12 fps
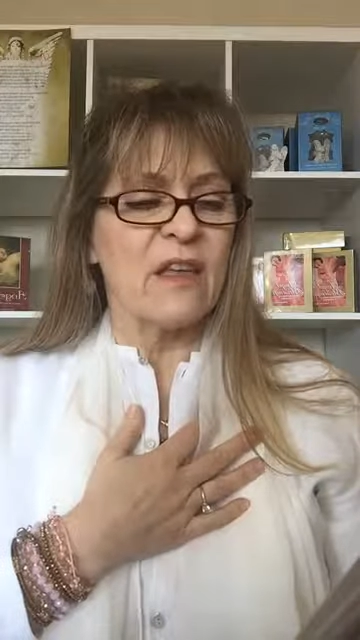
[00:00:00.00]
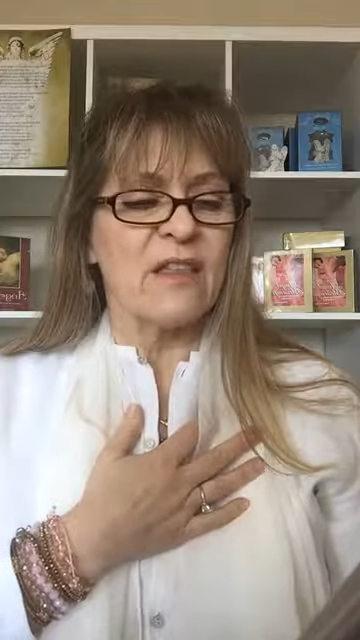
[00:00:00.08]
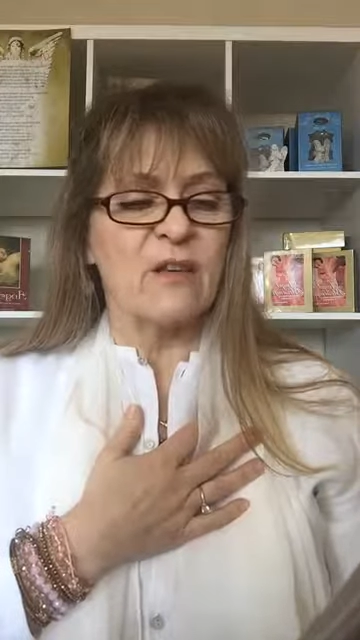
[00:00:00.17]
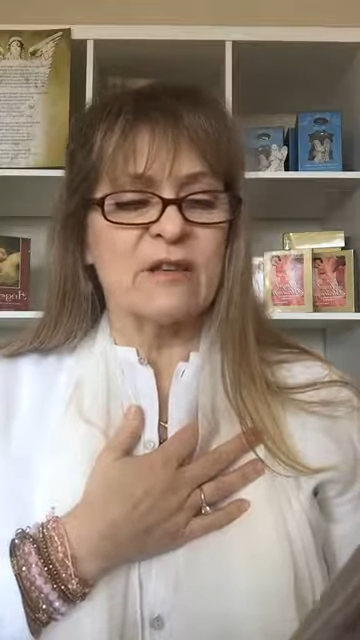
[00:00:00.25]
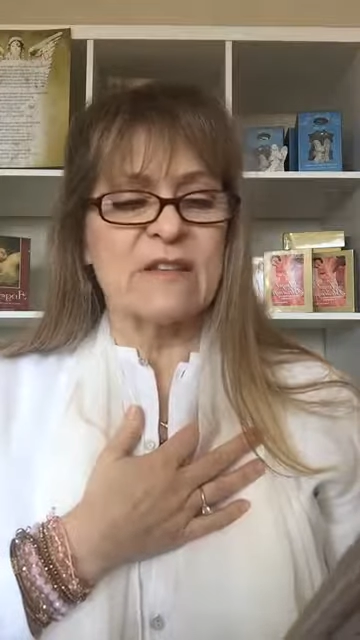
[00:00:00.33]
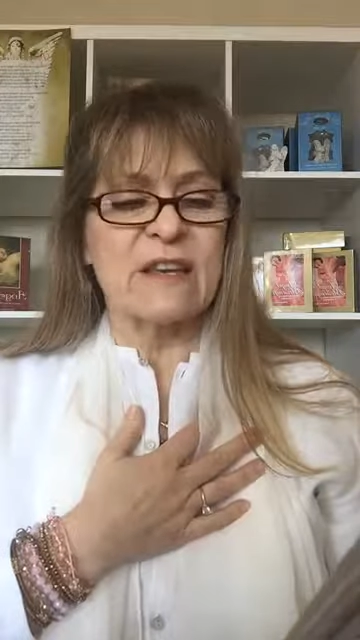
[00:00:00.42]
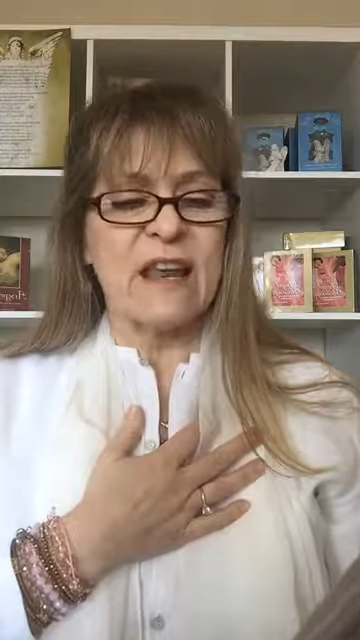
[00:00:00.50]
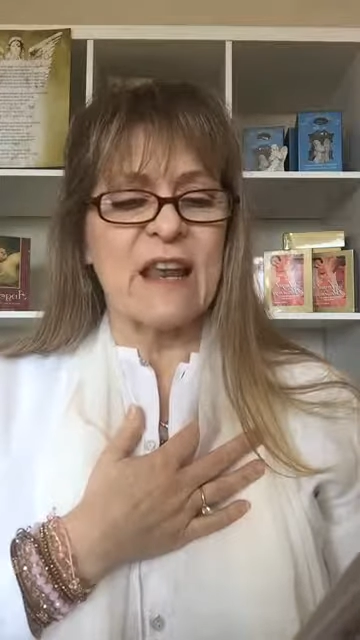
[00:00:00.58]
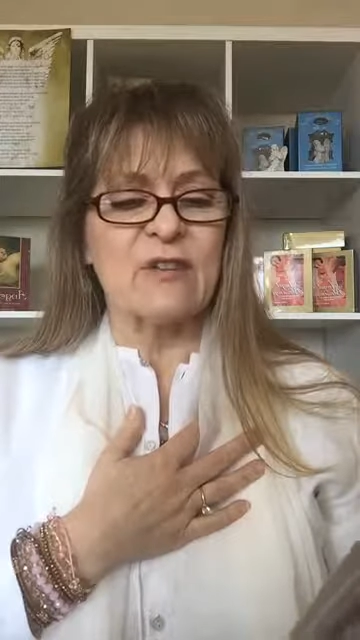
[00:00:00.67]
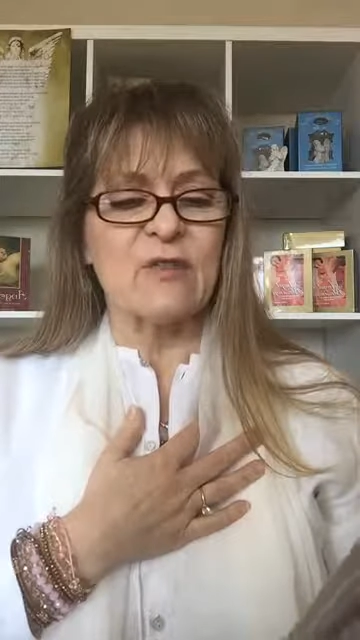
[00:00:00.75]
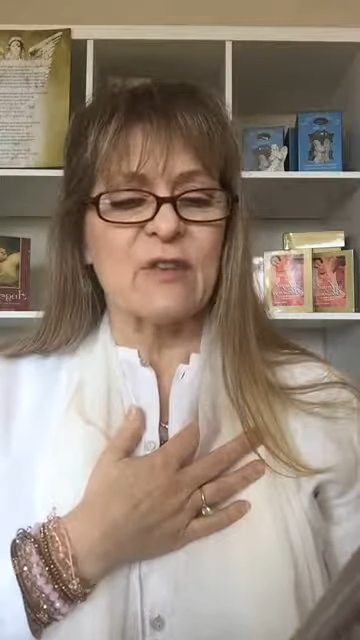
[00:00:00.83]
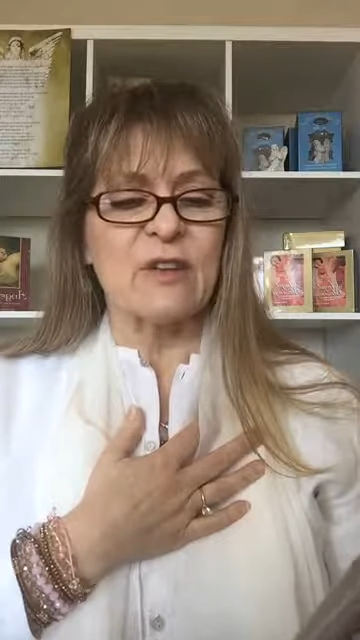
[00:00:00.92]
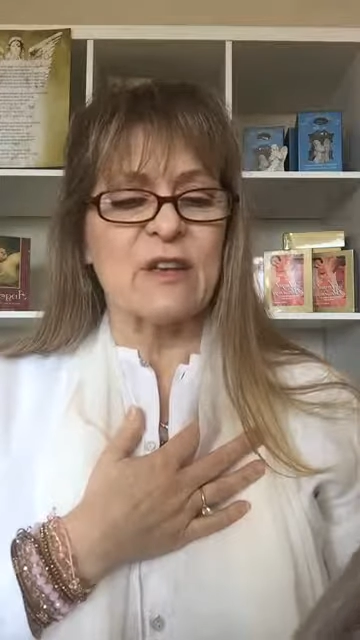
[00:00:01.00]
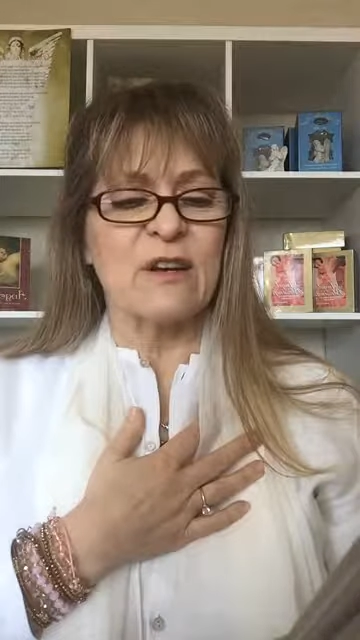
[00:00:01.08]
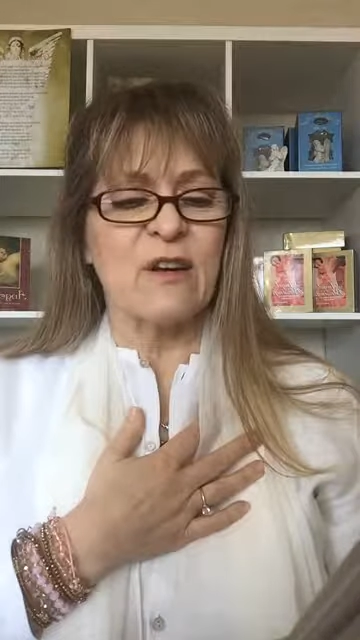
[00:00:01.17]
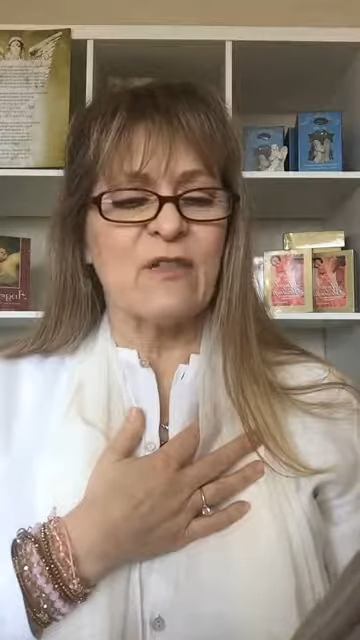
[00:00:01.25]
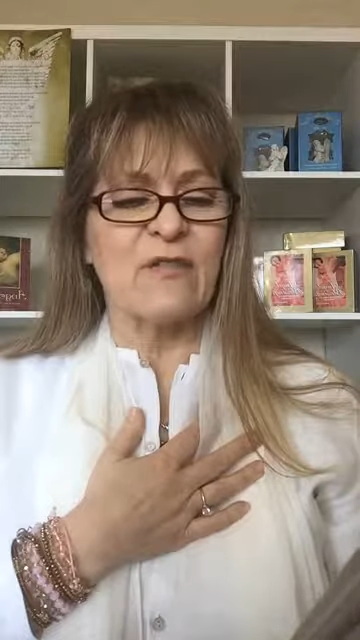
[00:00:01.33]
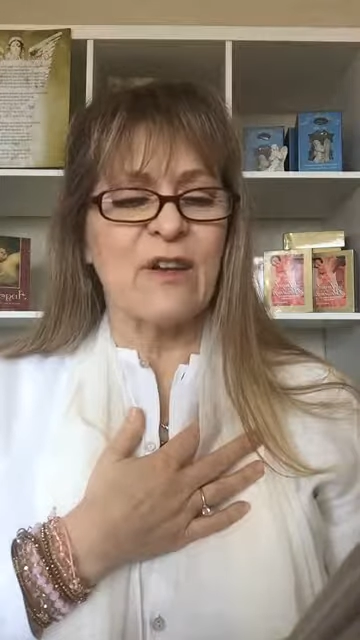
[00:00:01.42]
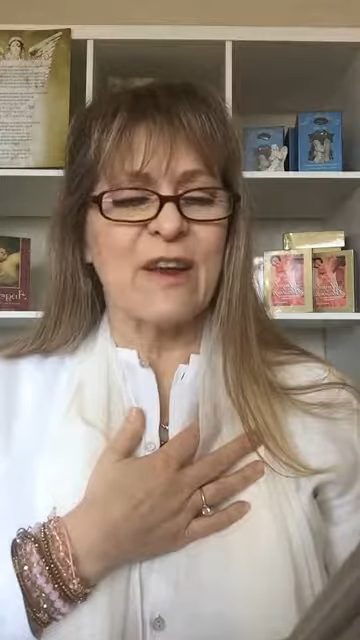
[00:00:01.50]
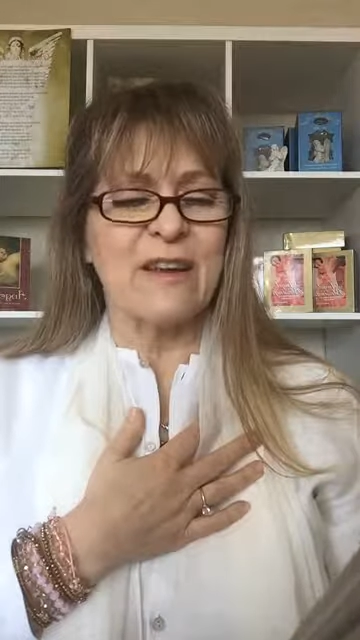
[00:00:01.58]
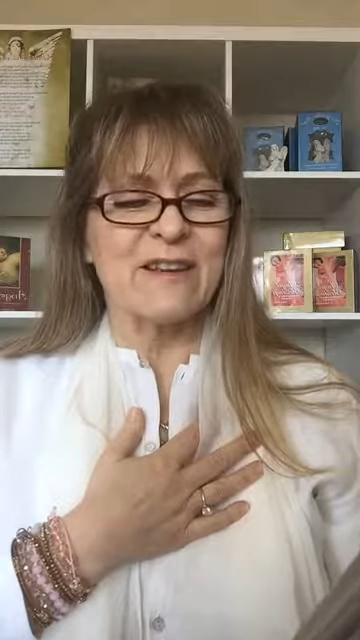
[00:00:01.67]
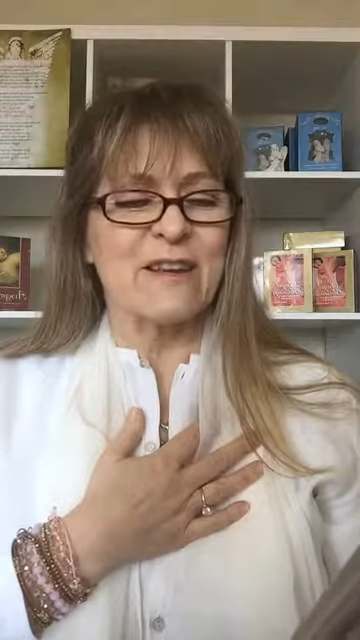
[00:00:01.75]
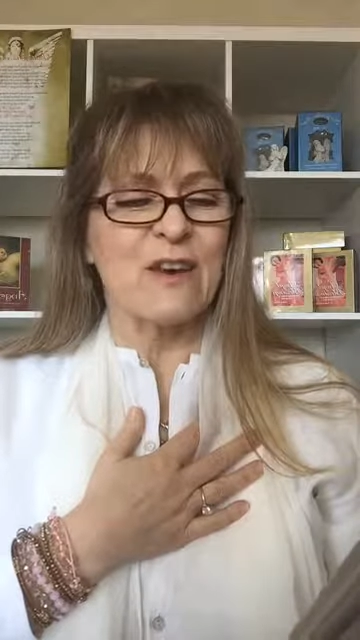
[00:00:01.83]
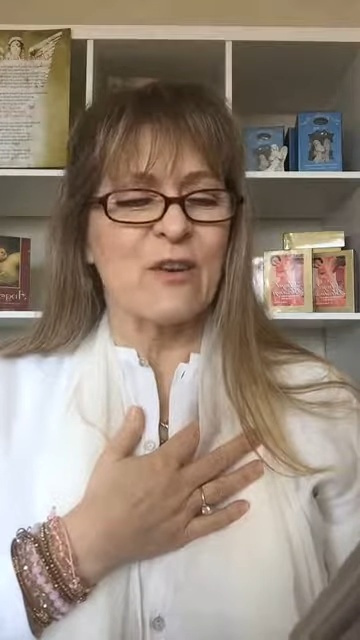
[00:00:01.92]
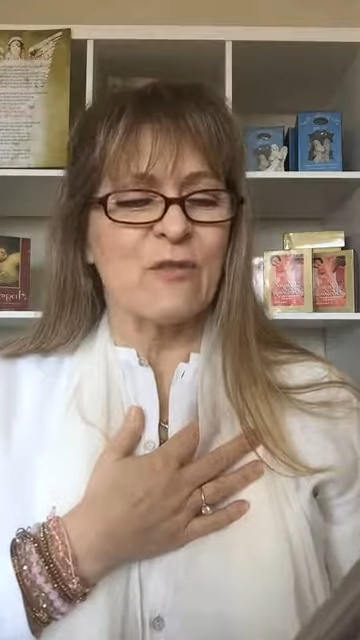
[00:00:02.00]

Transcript: there is an angel in our front,